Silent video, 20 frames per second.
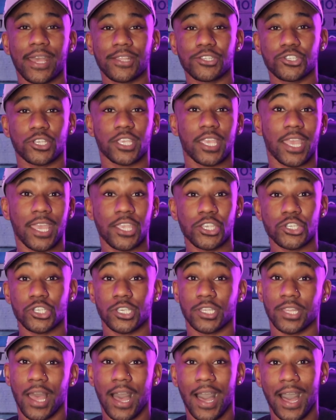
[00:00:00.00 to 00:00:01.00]

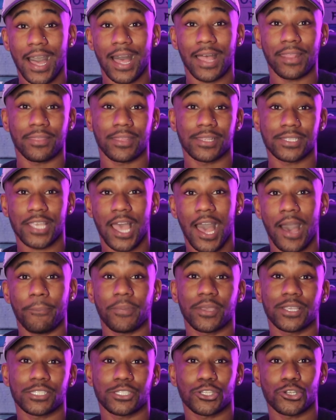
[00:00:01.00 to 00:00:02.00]
education on the
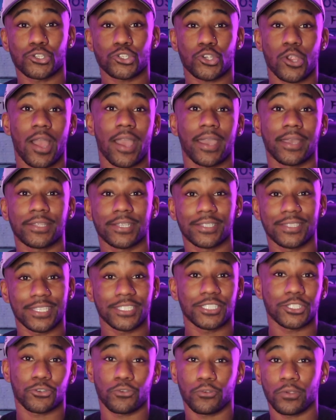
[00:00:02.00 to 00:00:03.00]
topics they're trying to
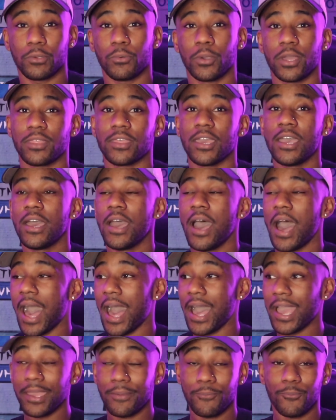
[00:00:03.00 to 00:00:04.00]
disagree with.
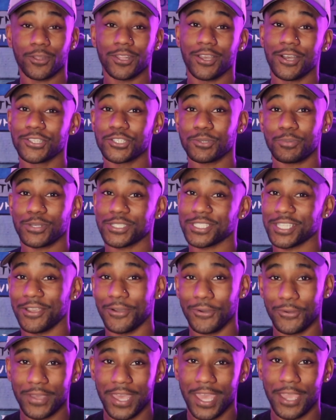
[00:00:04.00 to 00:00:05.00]
I am one hundred percent
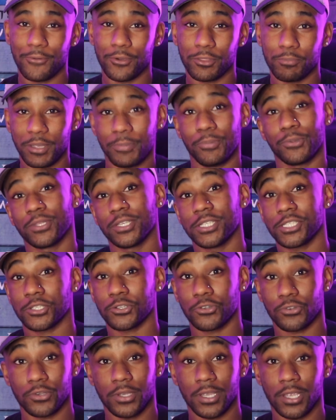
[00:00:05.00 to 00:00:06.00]
okay with people
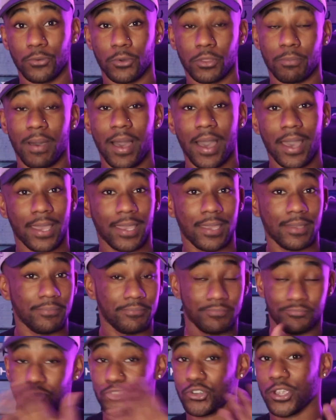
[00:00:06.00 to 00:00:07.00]
disagreeing with my
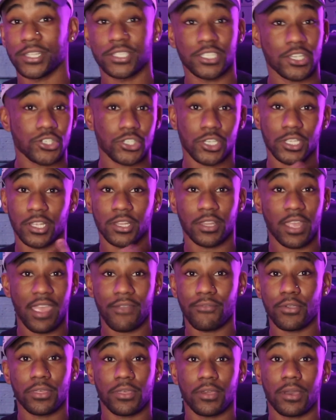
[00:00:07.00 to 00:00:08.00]
transition and
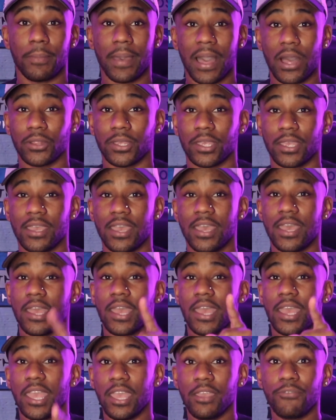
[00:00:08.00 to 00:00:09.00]
everything about it,
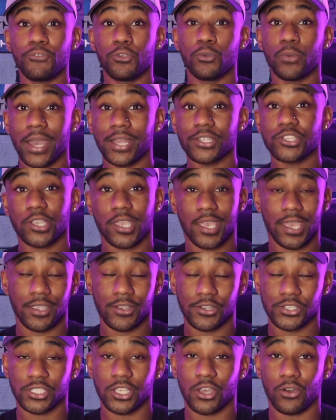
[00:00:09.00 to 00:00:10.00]
if you educate
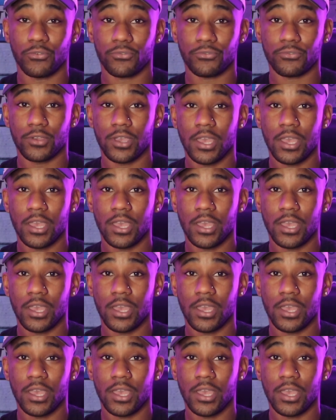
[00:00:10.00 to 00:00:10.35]
yourself.